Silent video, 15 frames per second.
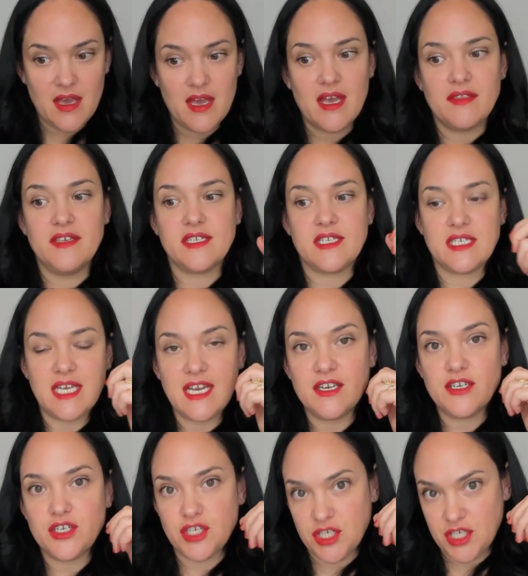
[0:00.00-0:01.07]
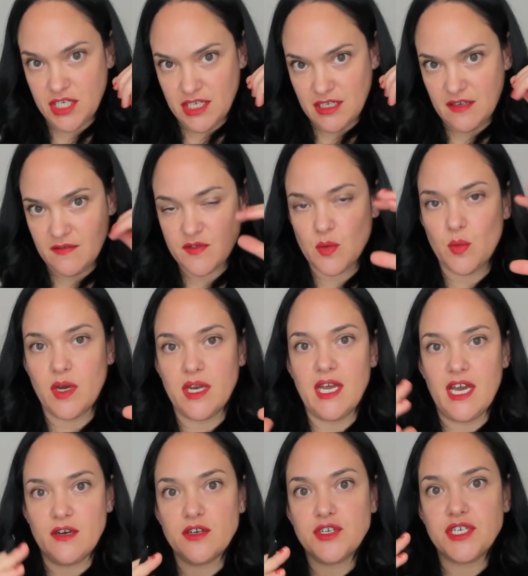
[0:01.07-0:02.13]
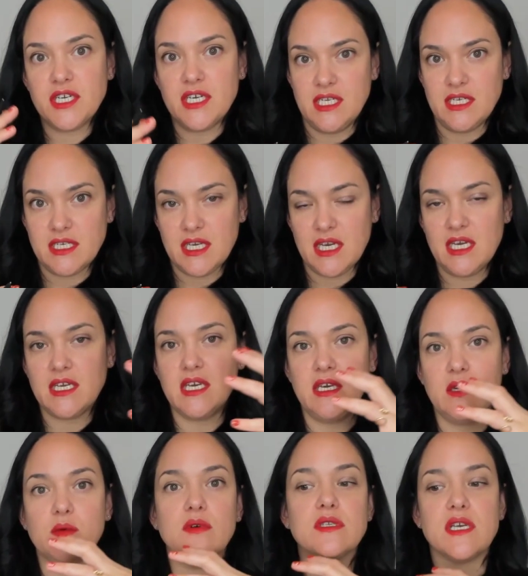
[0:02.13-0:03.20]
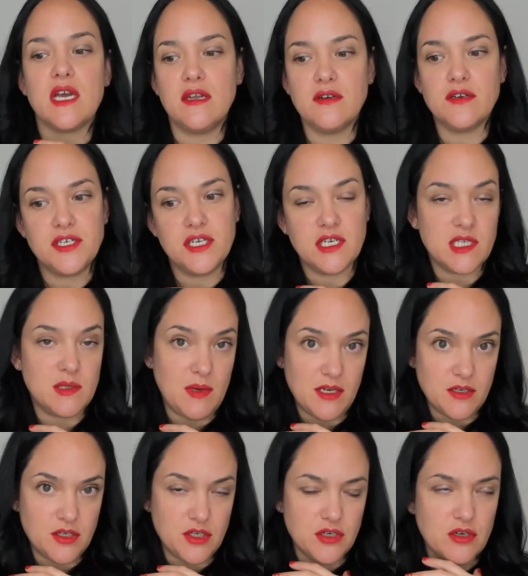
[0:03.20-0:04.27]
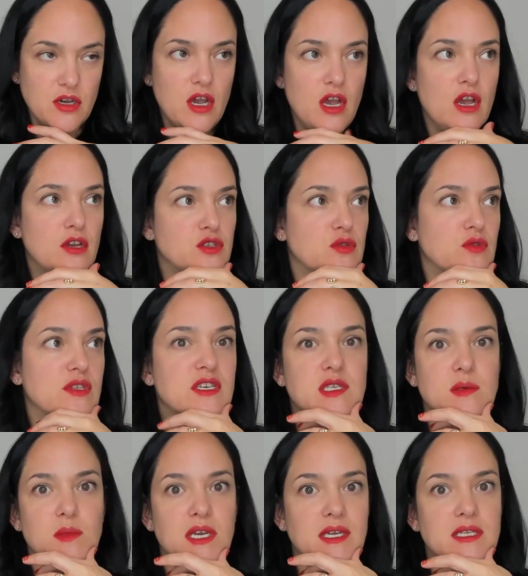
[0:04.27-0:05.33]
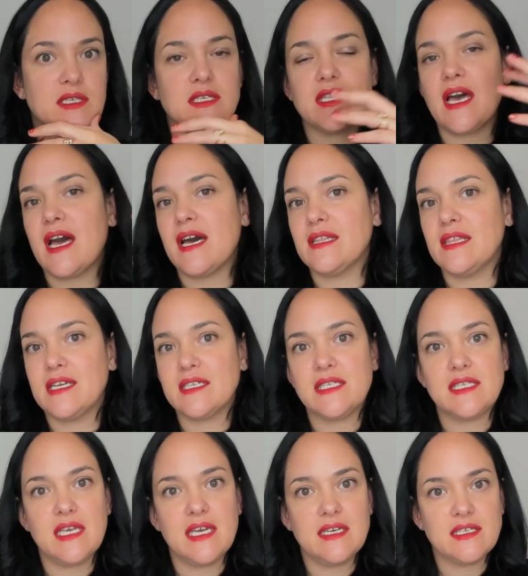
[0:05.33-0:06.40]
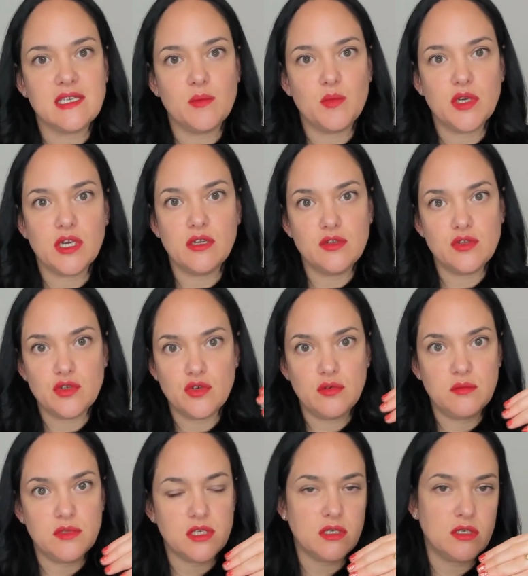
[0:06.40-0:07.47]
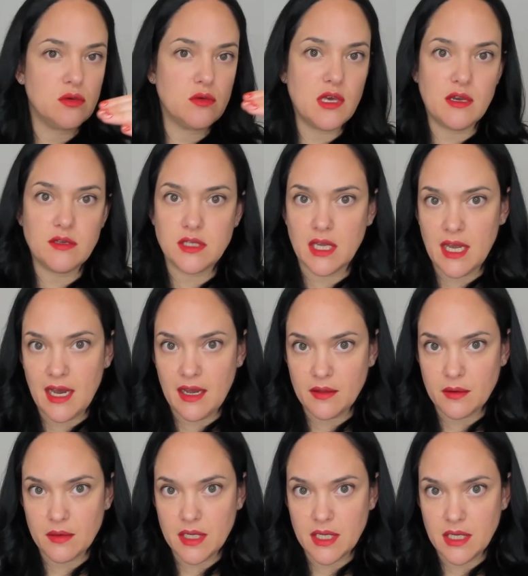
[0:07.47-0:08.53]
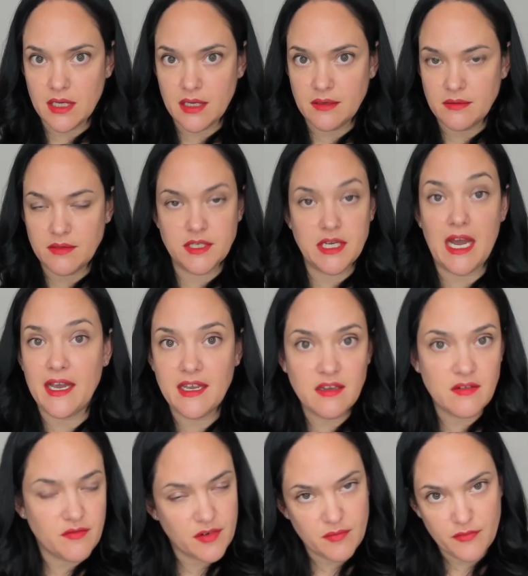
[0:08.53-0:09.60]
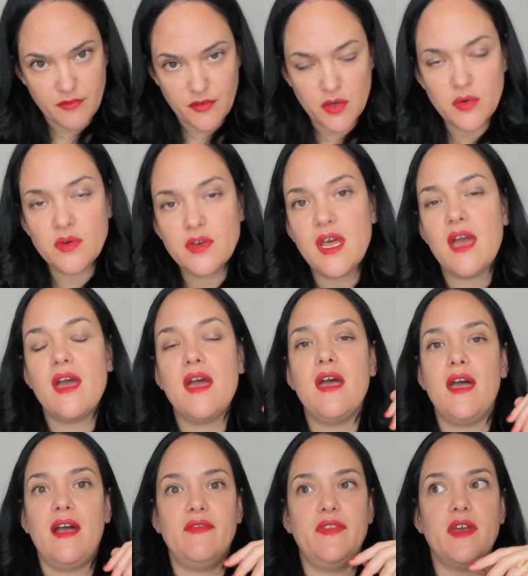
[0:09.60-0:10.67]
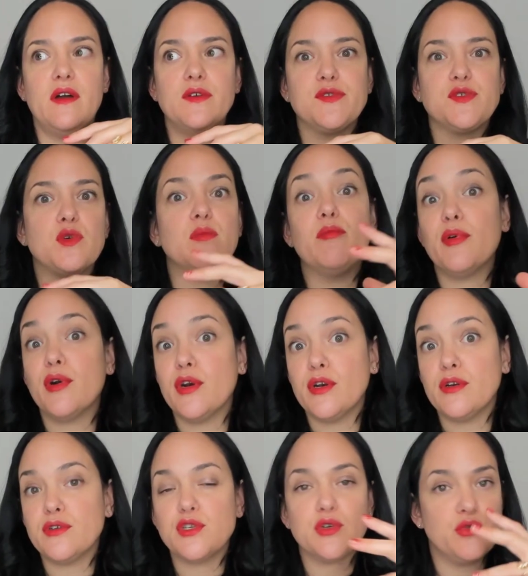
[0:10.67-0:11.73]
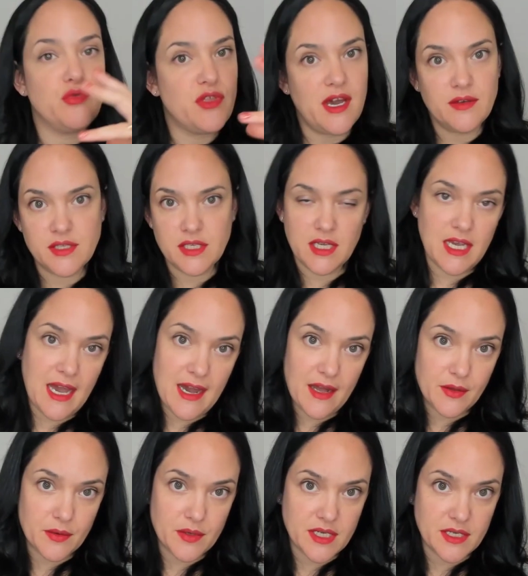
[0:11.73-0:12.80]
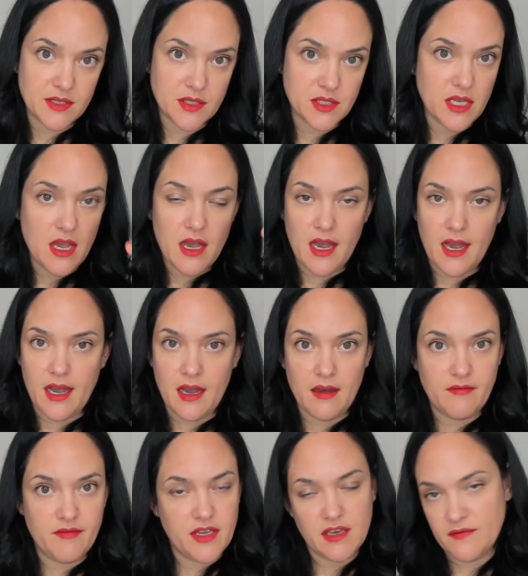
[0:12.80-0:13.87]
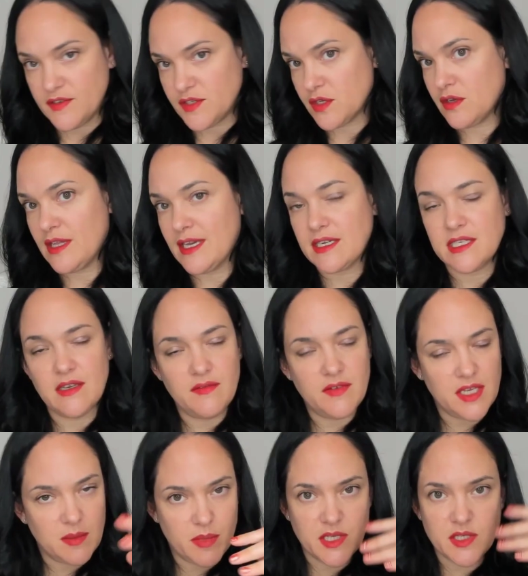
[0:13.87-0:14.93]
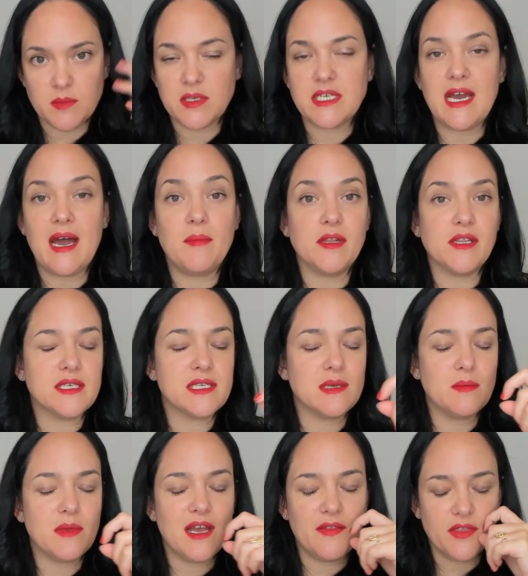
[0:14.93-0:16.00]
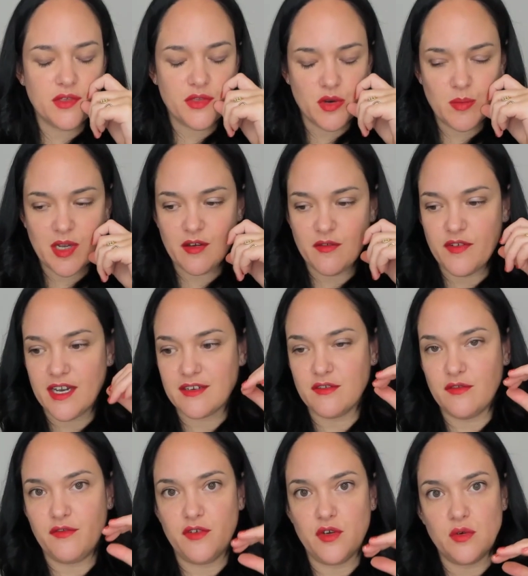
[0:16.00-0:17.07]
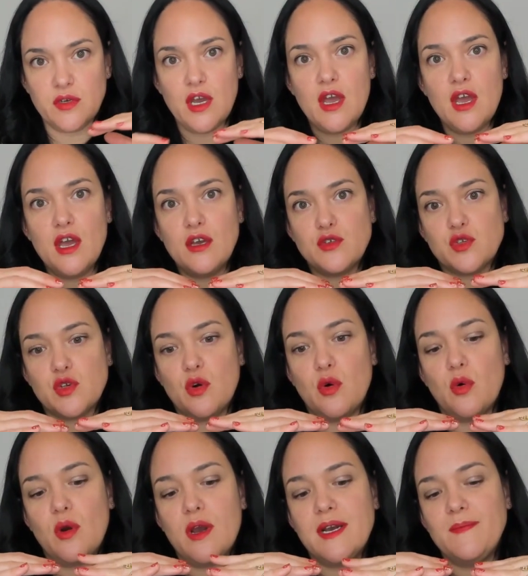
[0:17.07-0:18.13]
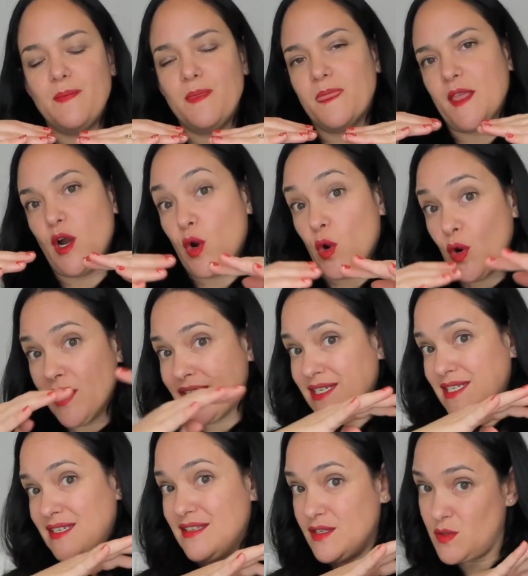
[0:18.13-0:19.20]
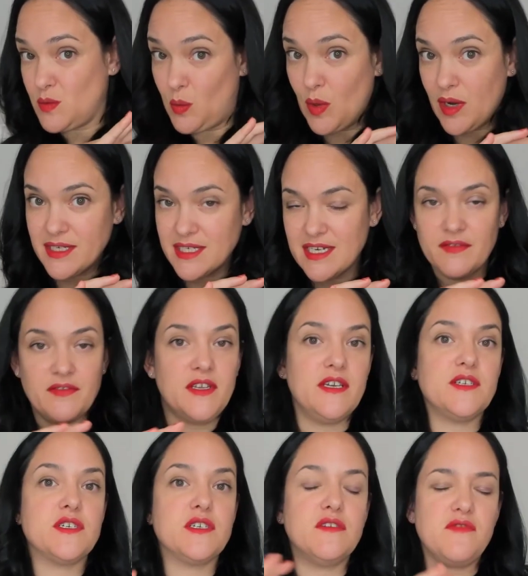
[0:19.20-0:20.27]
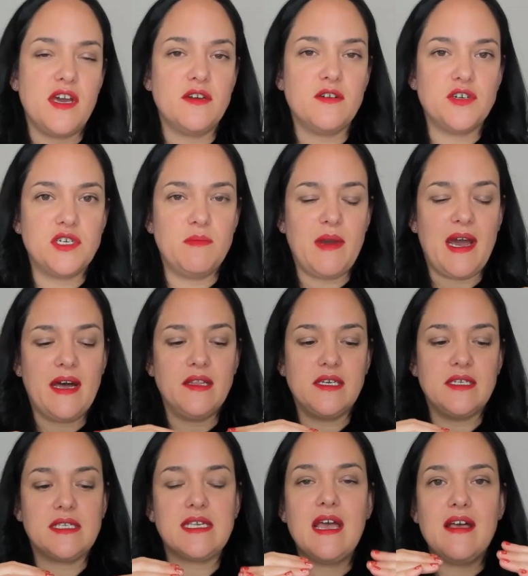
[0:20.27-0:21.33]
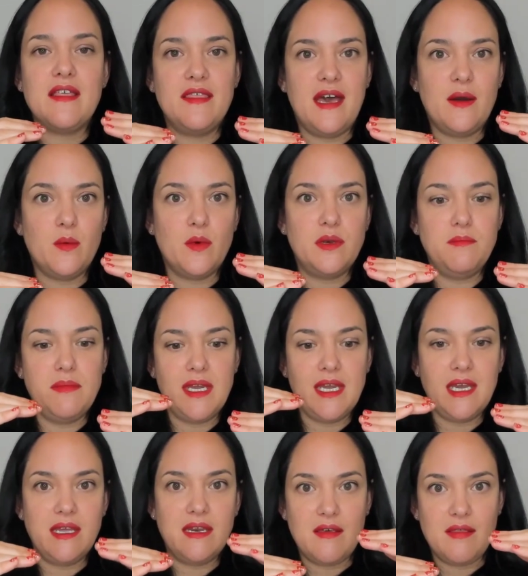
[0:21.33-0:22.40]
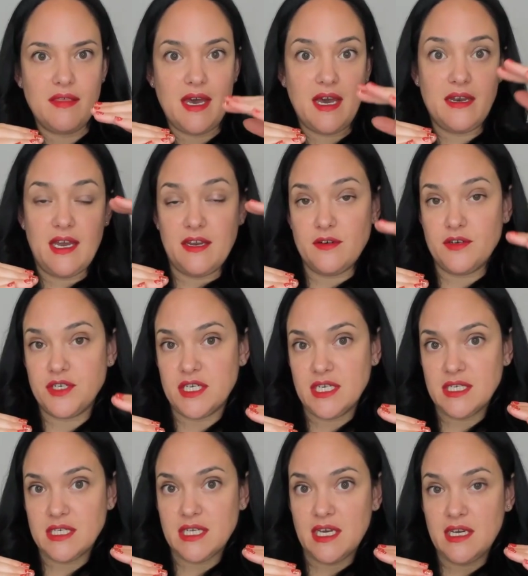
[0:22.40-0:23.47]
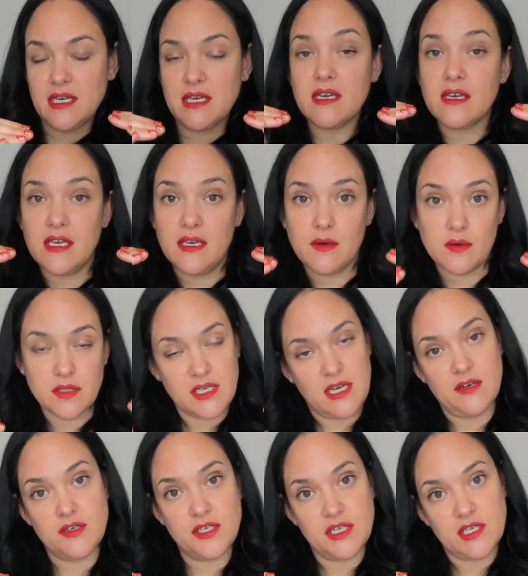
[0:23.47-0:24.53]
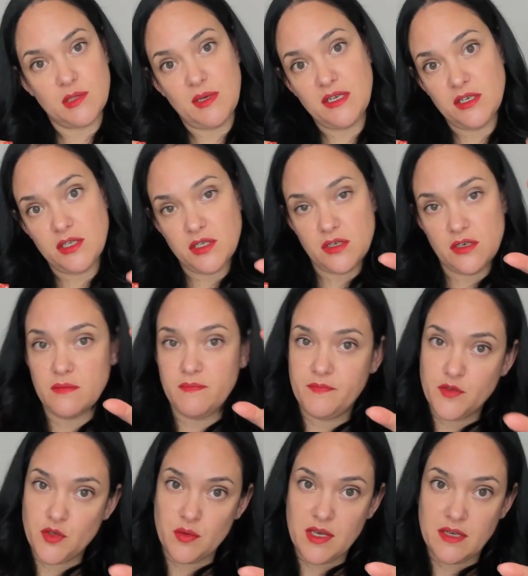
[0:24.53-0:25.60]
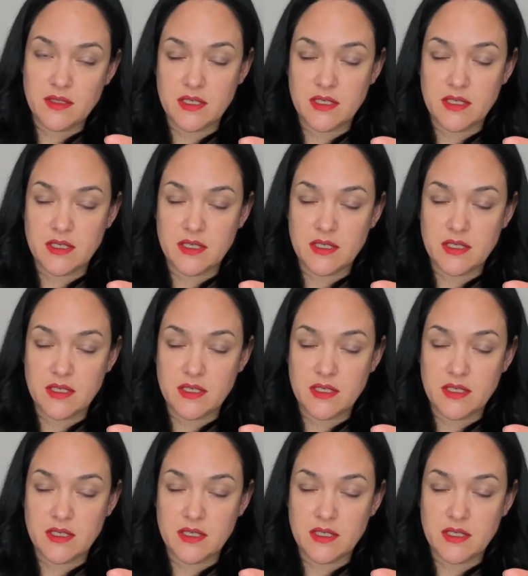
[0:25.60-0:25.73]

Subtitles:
the state achieved when energy intake equals energy expenditure. So this means that, let's say someone consumes a 2,000 calorie diet from food, and they also burn 2,000 calories via physical activity, basal metabolism, and the thermic effect of food. So according to this one definition of energy balance, that would mean that energy intake equals energy expenditure, 2,000